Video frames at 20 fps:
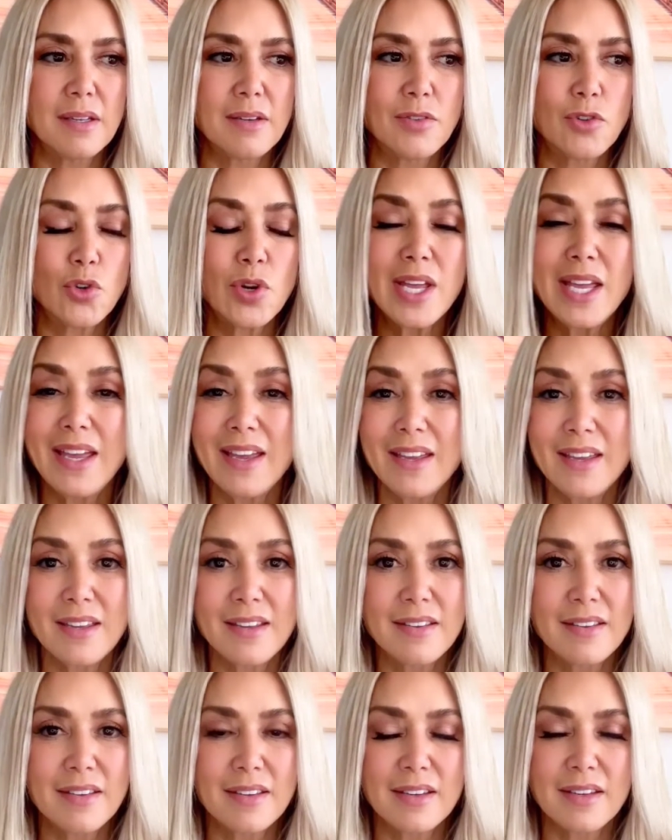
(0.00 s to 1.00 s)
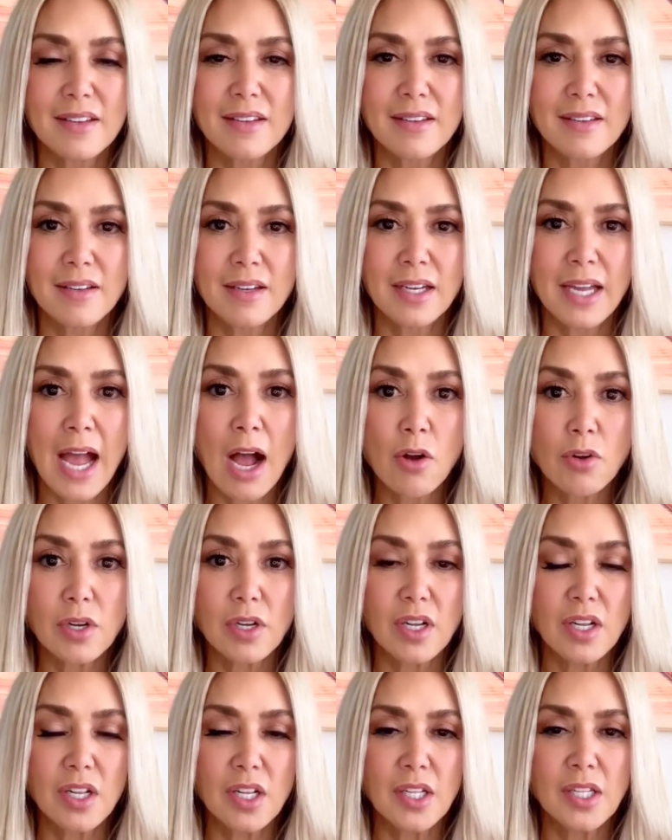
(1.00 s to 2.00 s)
drinking
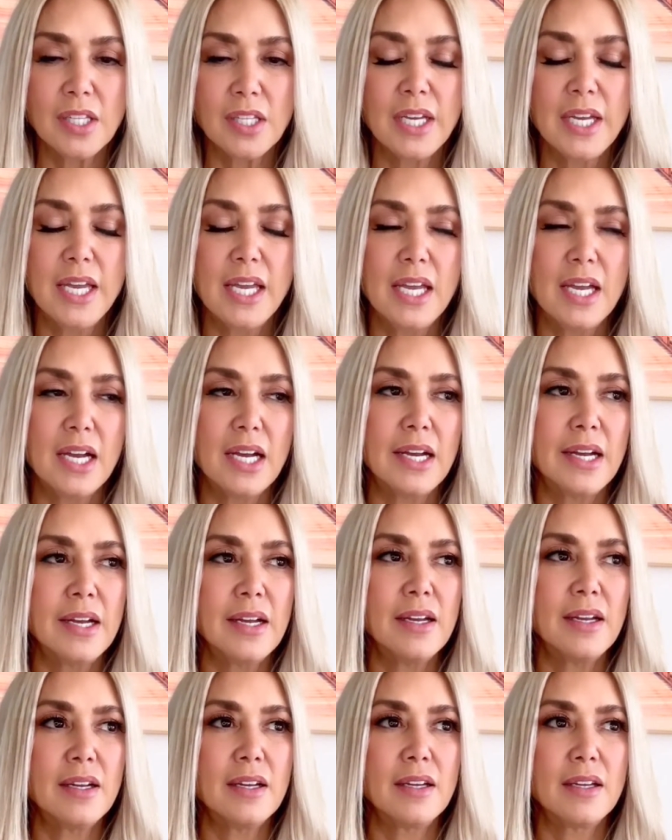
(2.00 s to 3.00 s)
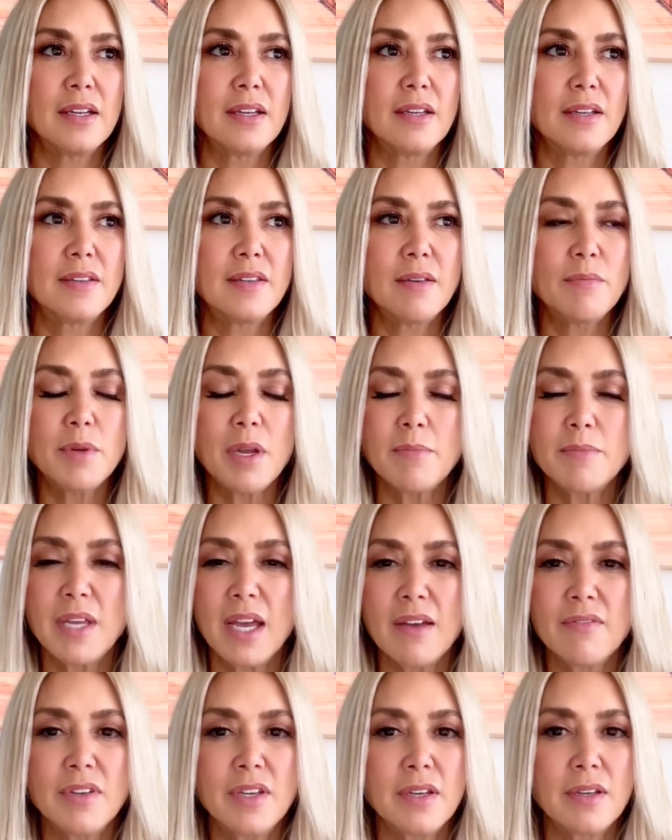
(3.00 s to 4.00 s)
alcohol, sometimes
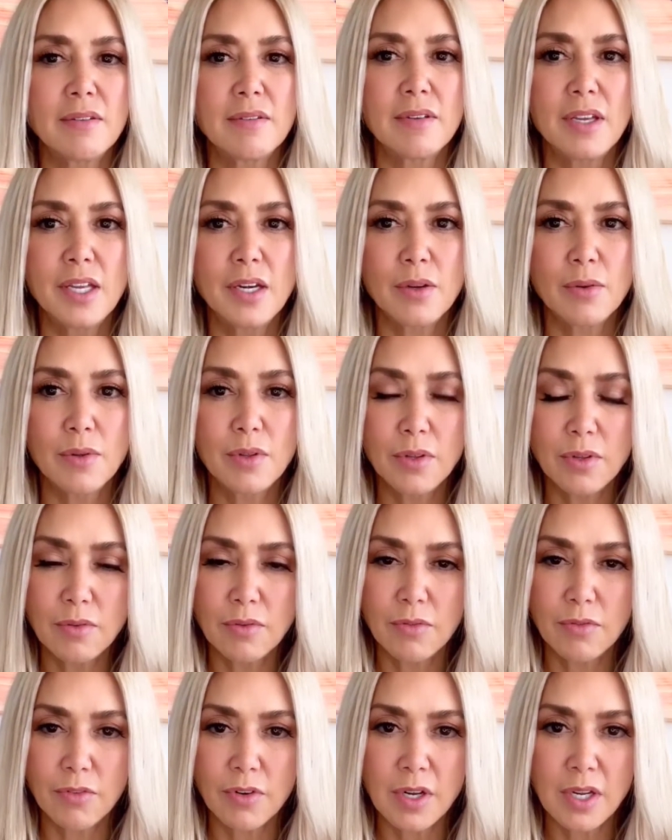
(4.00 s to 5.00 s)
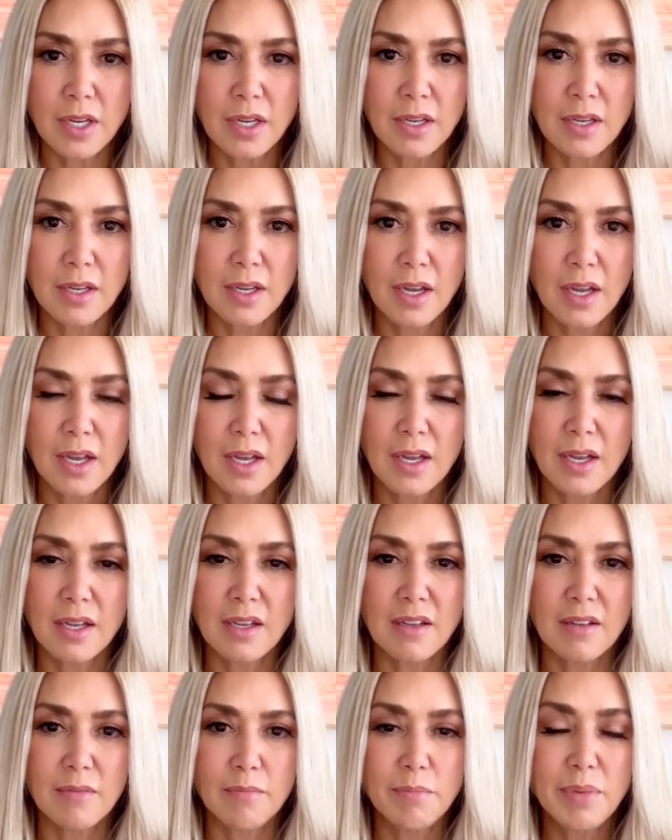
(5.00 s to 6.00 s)
having, you know, gluten-free
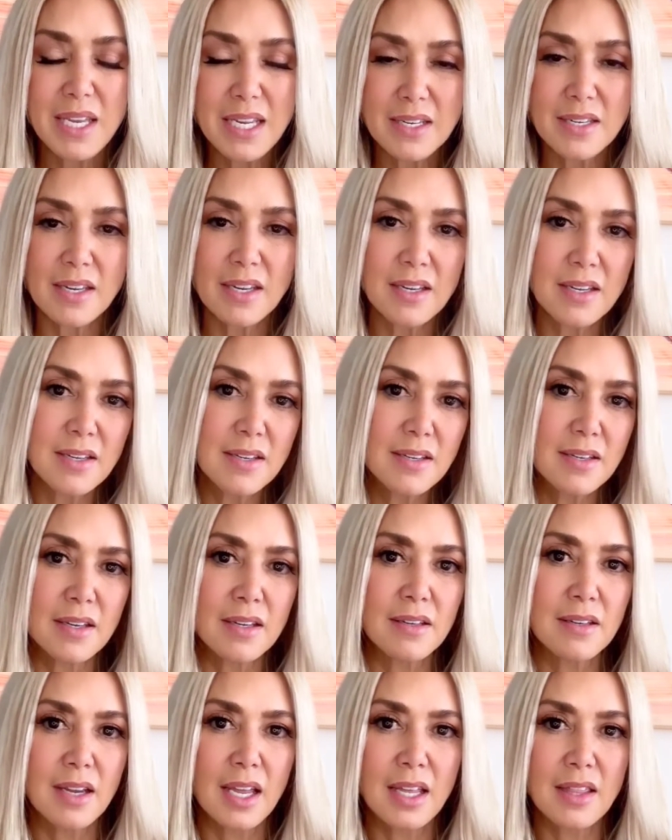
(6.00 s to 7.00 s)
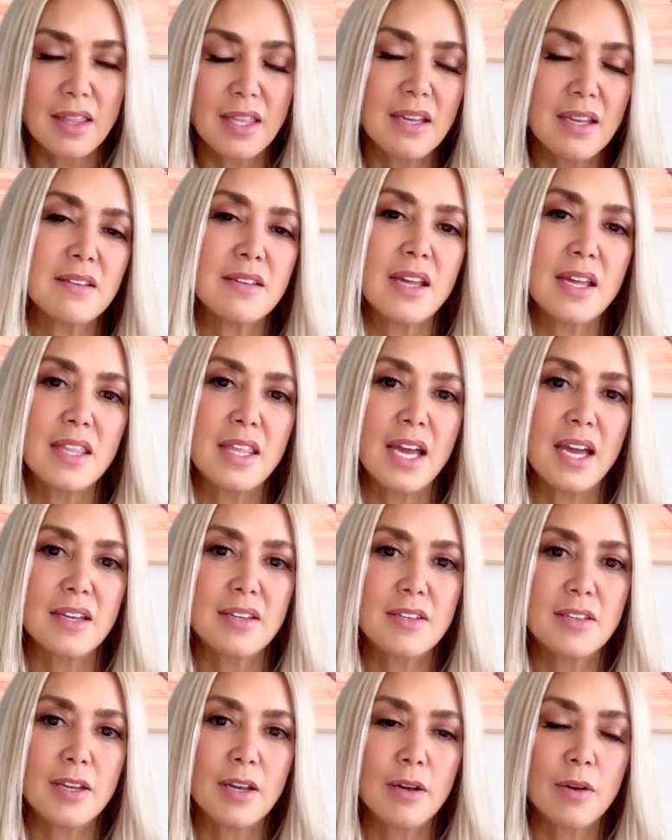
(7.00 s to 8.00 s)
pizzas and things like
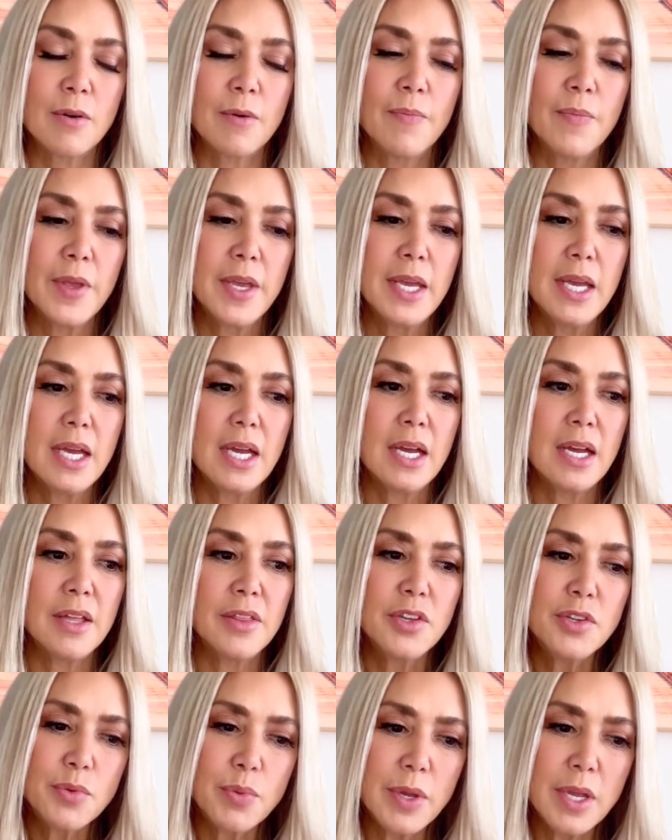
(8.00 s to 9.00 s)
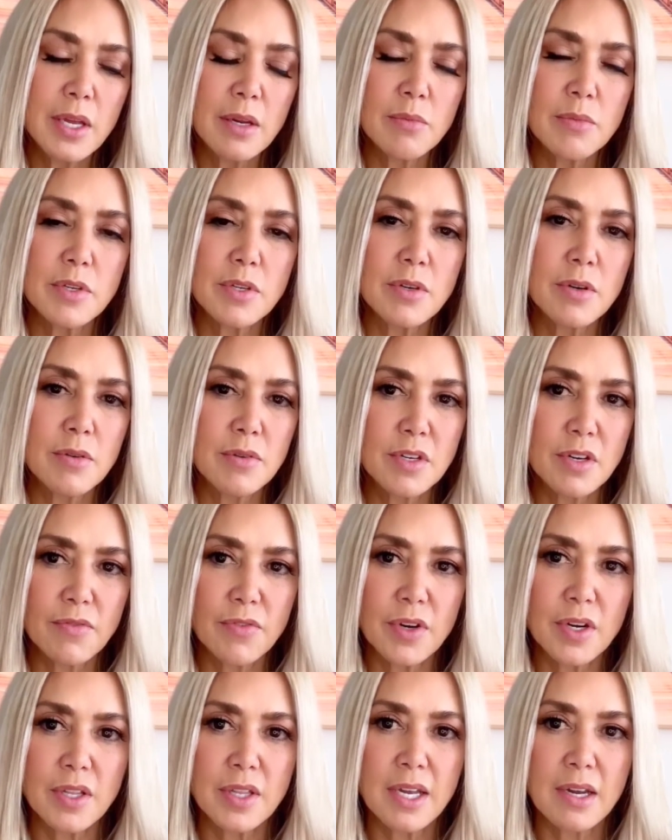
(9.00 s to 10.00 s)
that. So this weekend was no
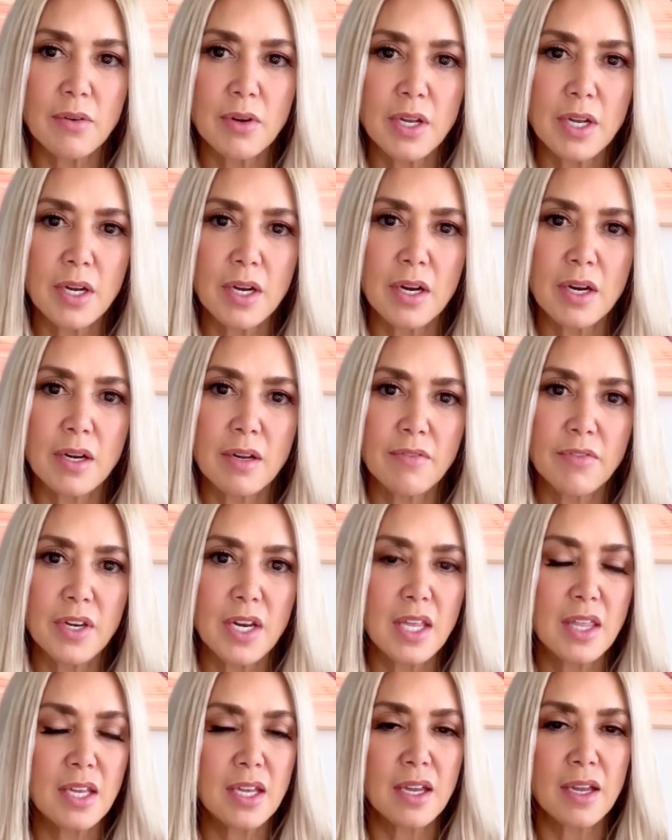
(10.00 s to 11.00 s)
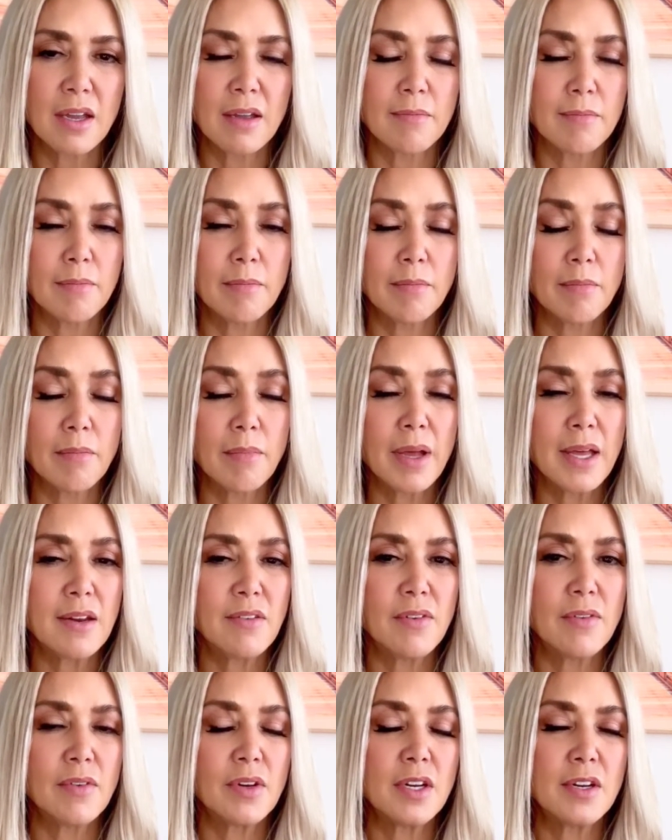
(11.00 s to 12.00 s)
different in that regard. If anything, I might
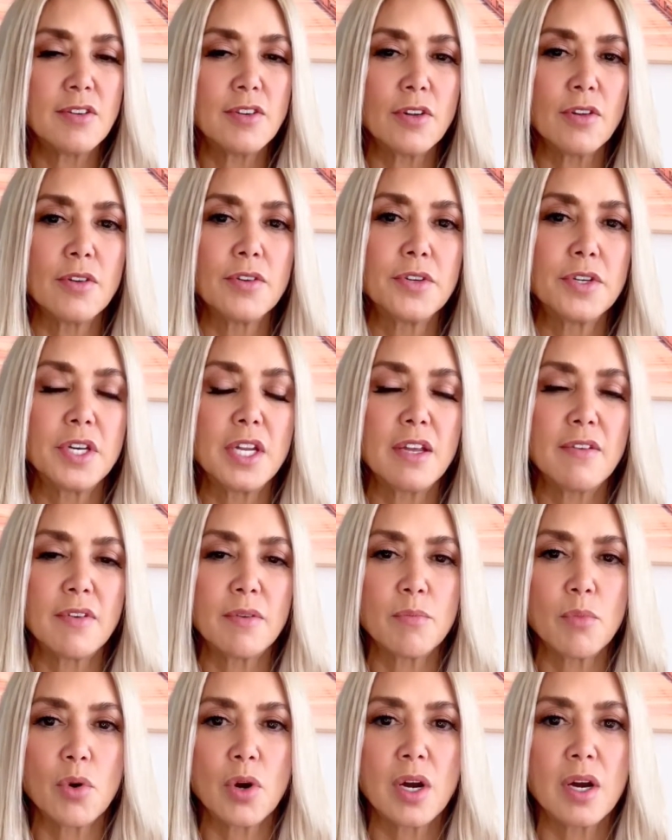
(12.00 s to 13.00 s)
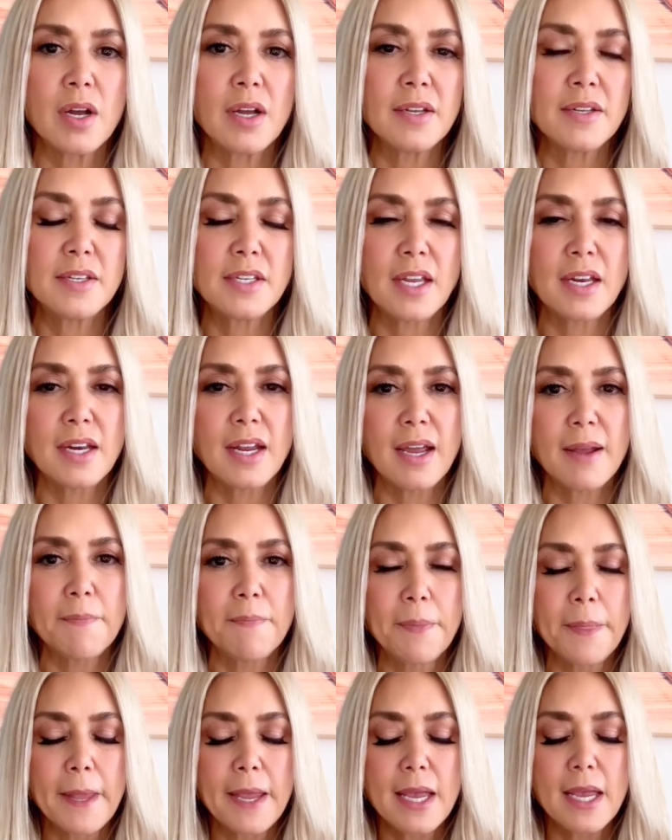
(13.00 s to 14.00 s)
have even indulged even more on Sunday.
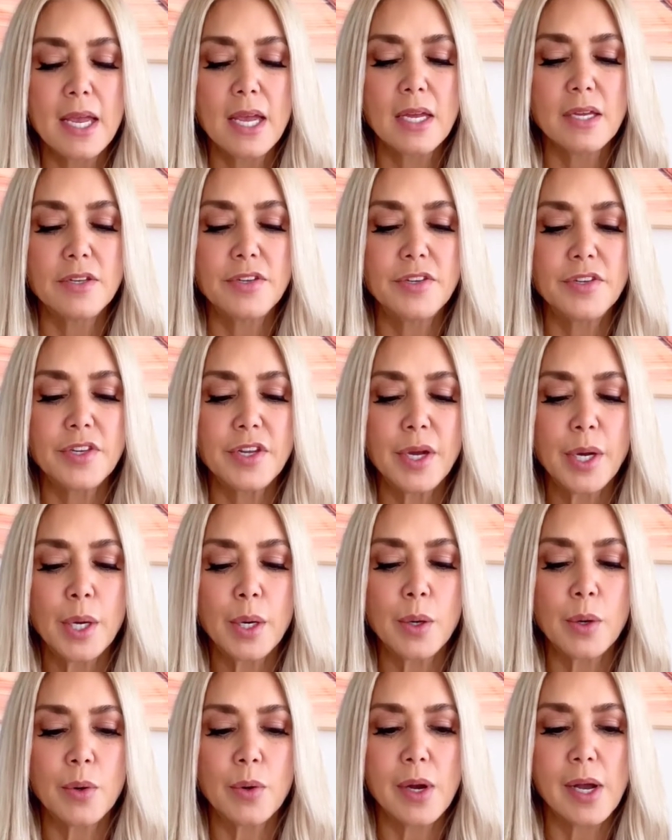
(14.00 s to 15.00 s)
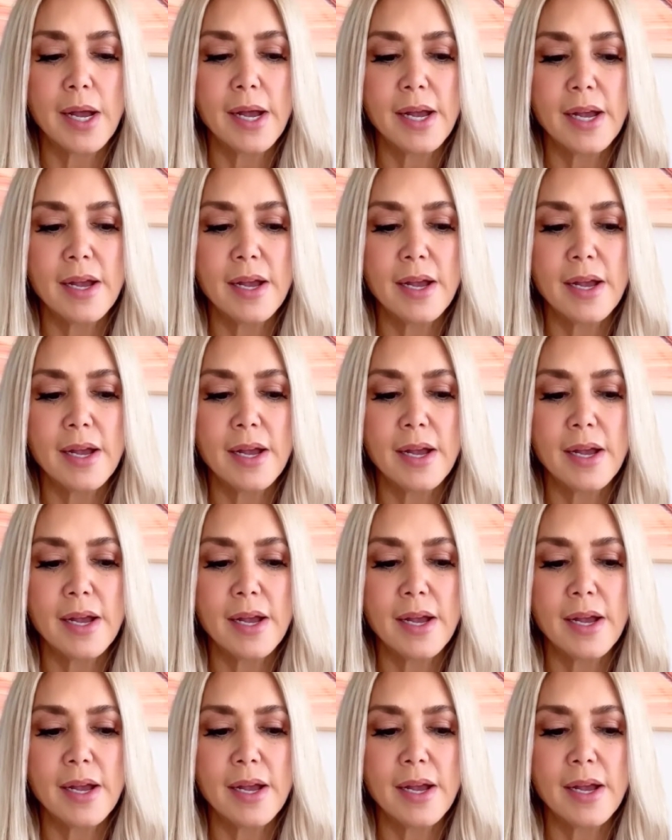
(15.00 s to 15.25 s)
So,